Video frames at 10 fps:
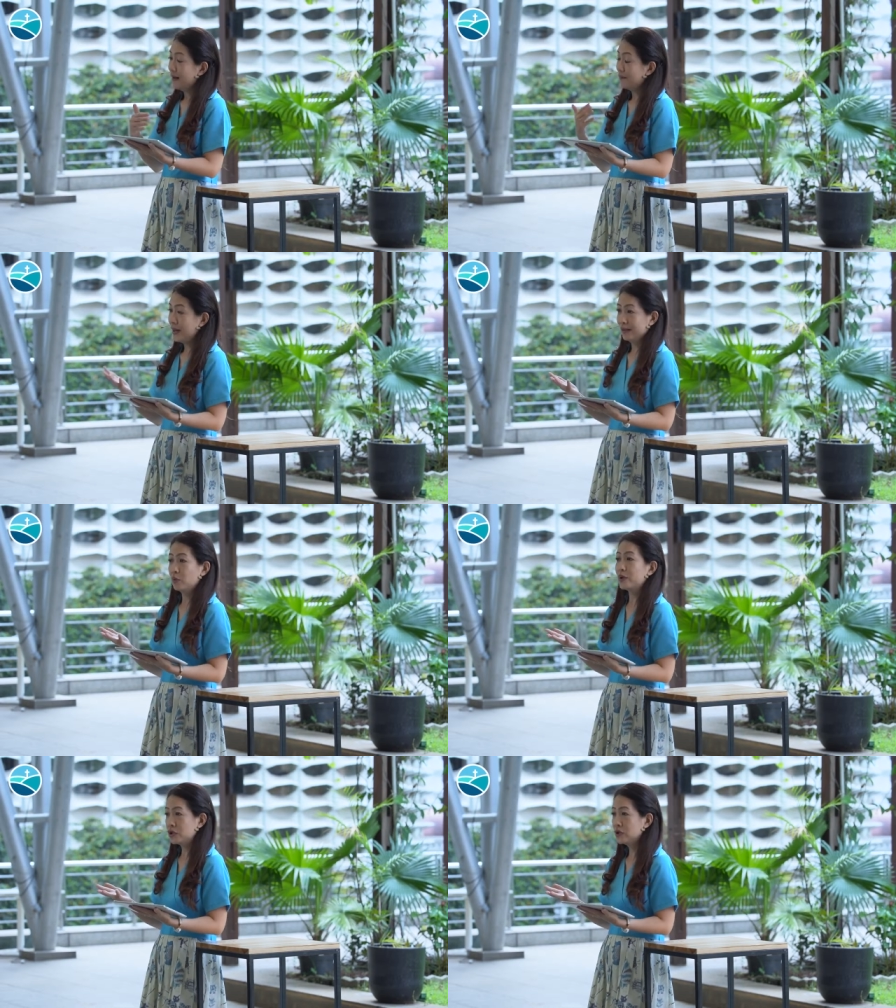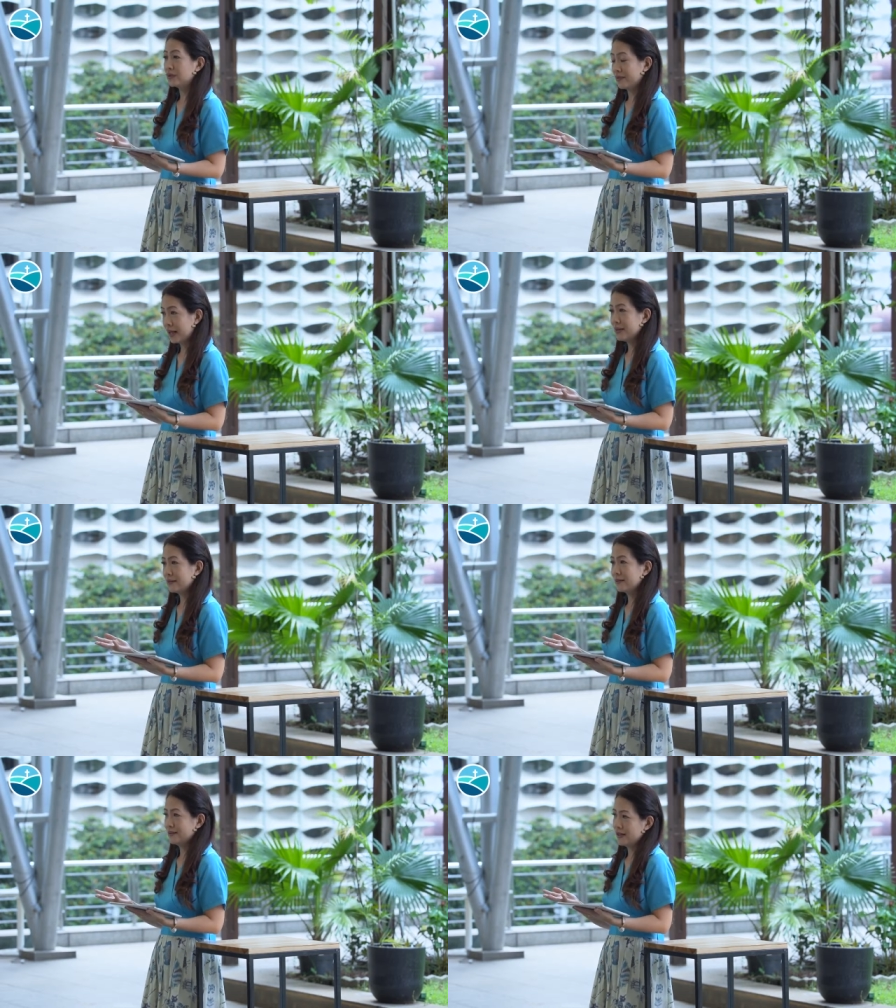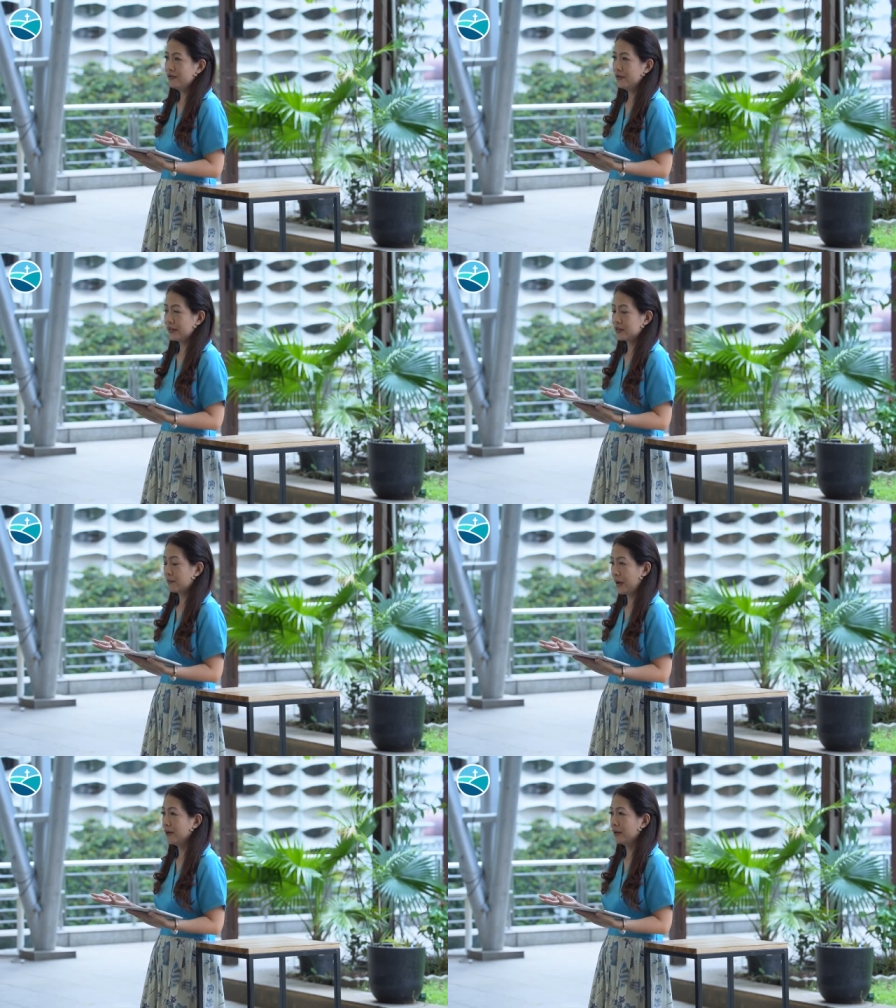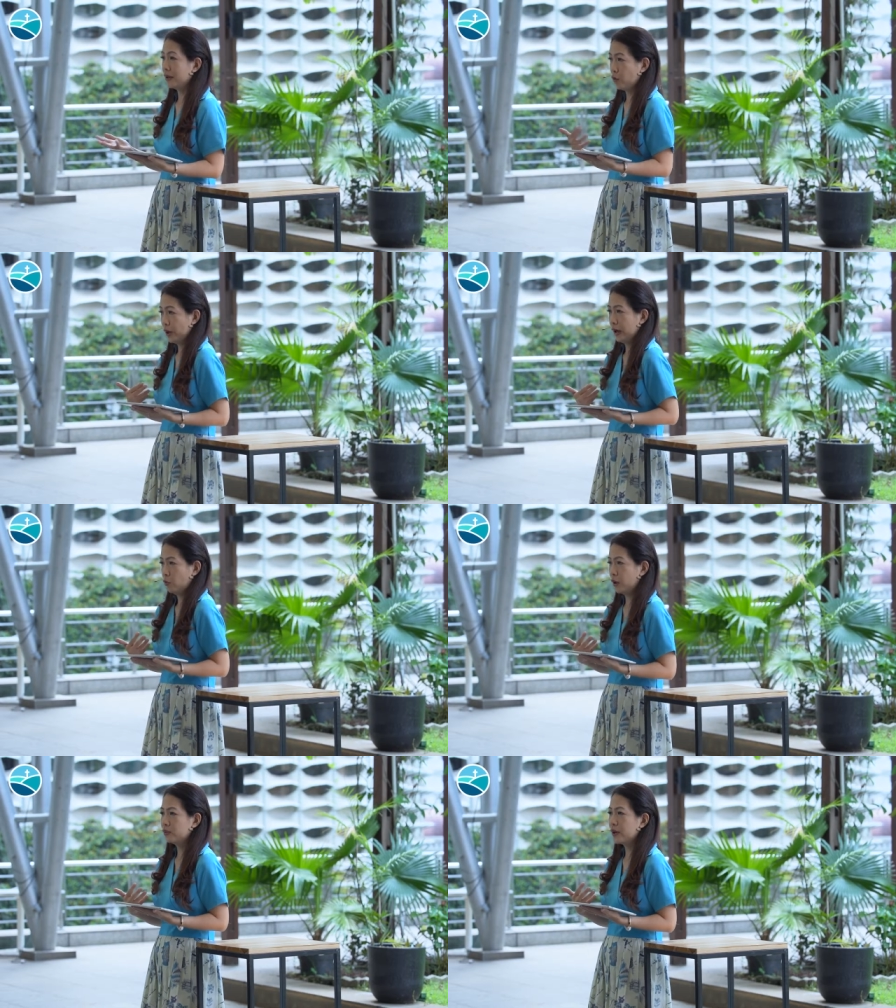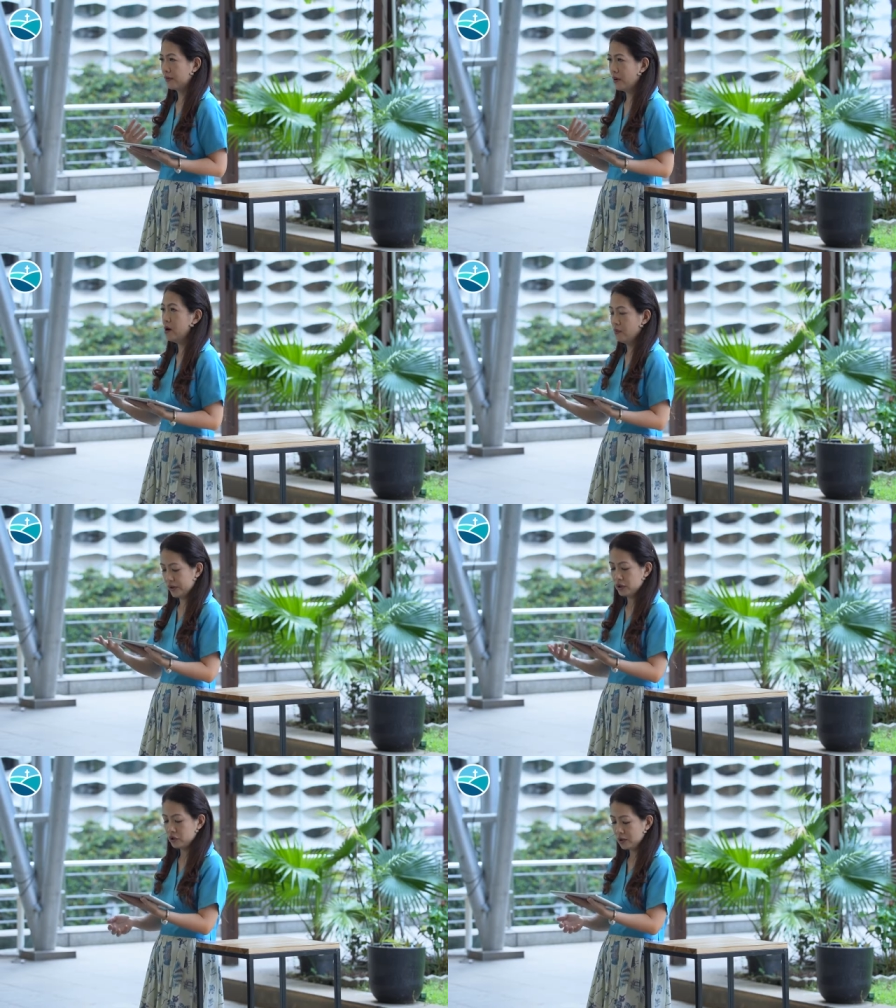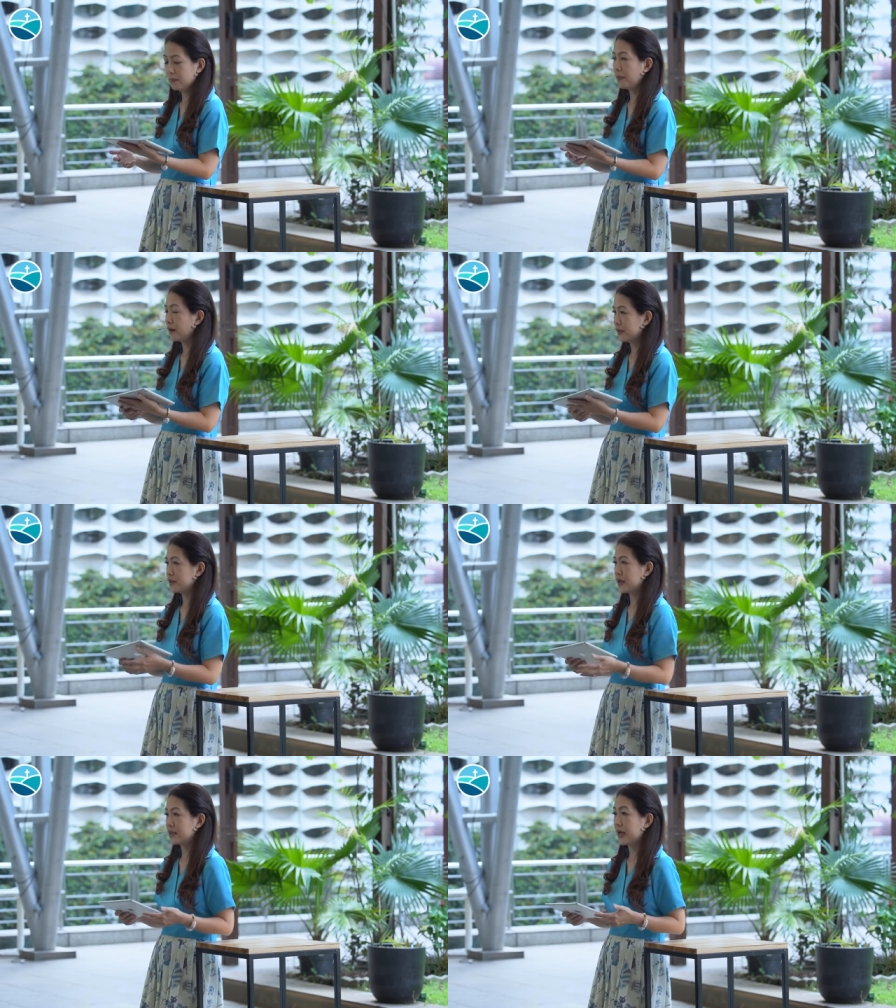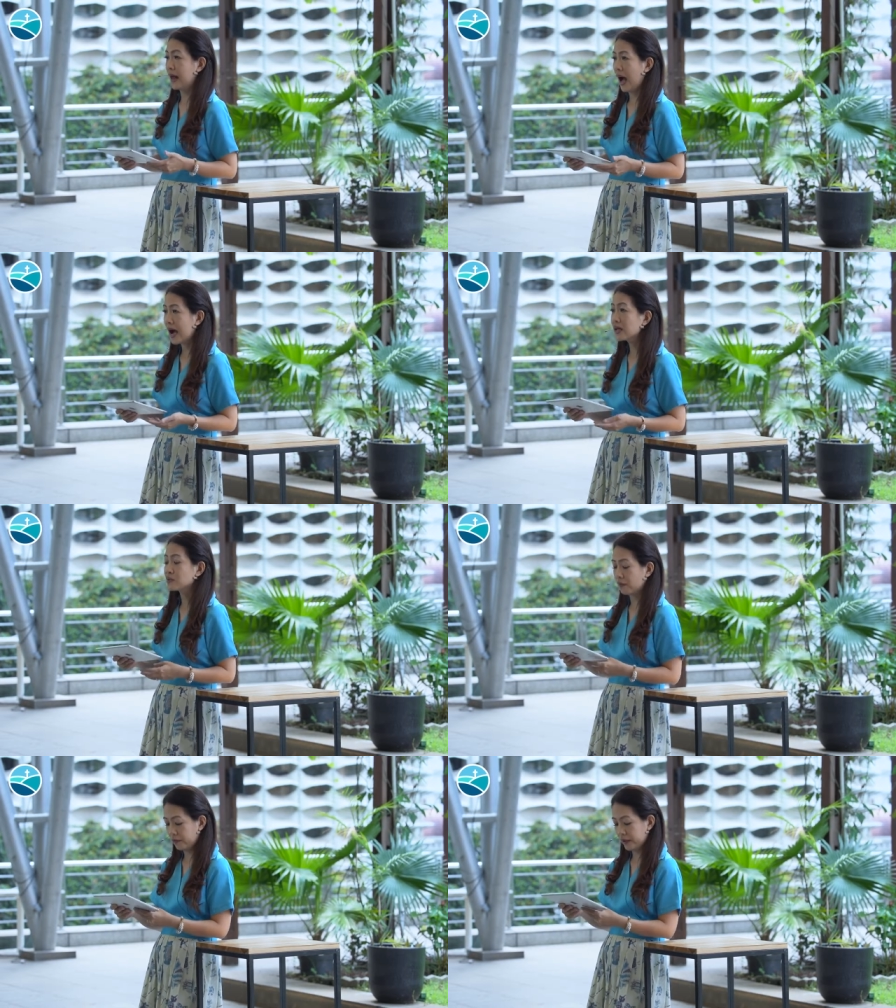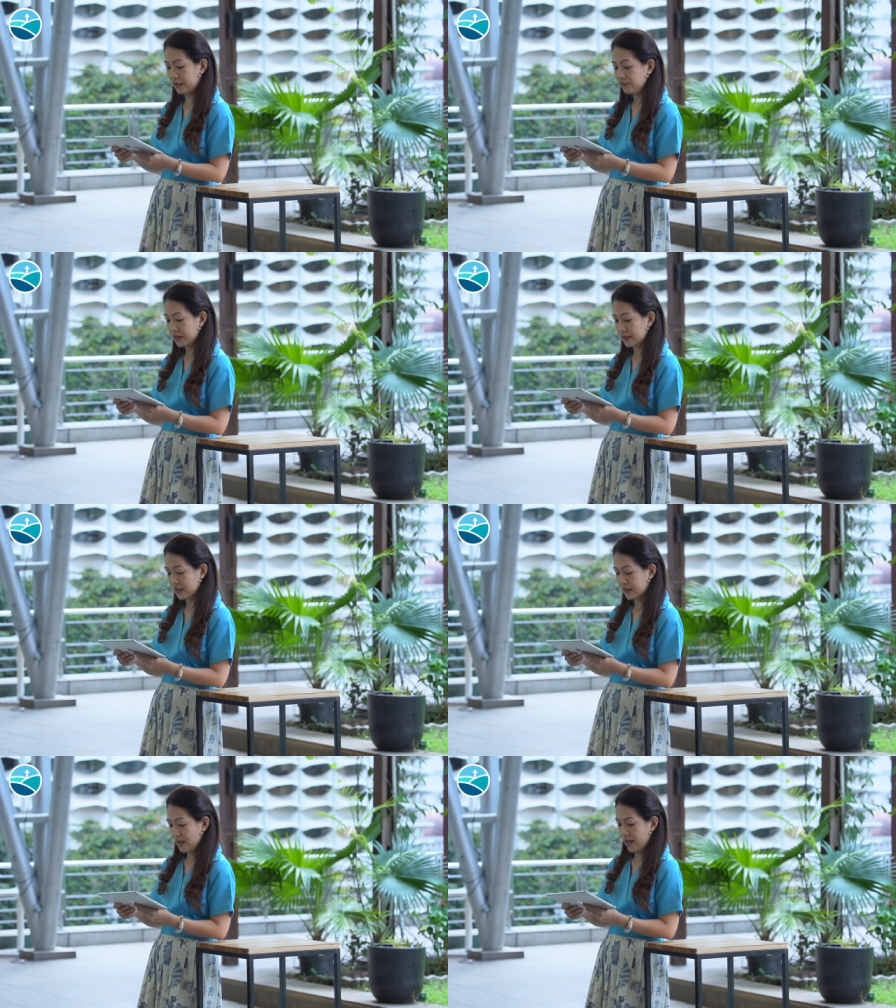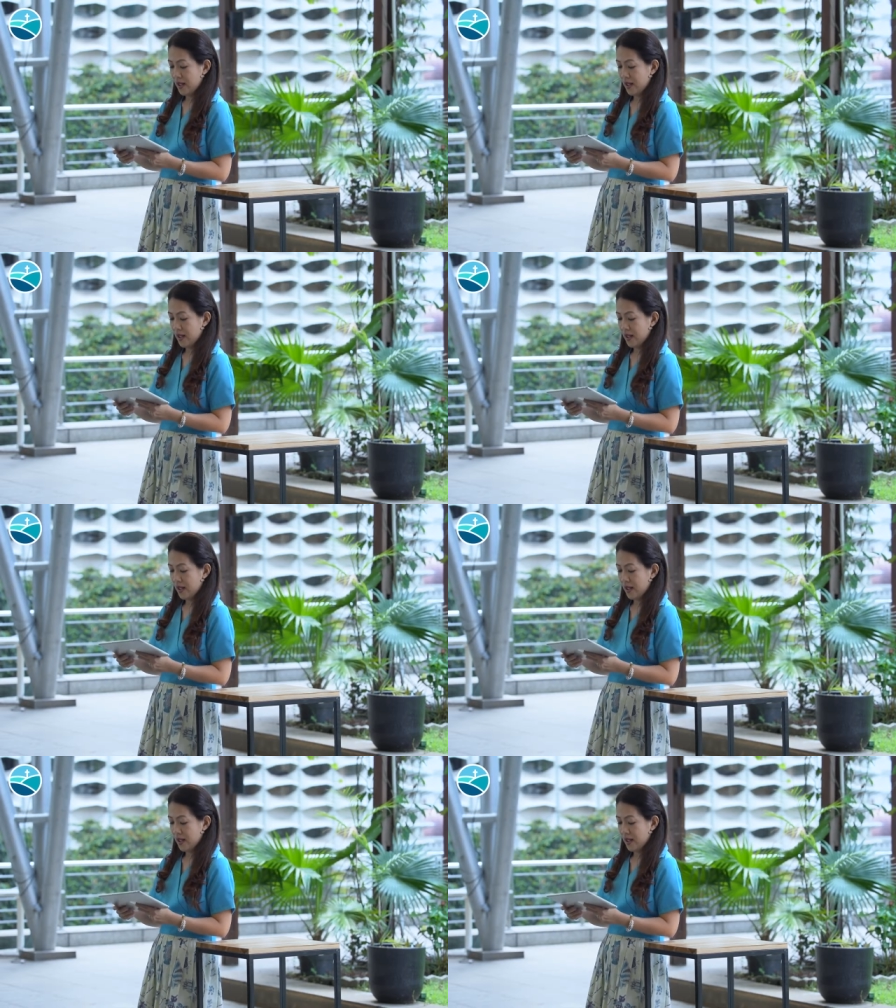But we should, right? even as a parent, when we are wrong, we should apologize and ask for forgiveness.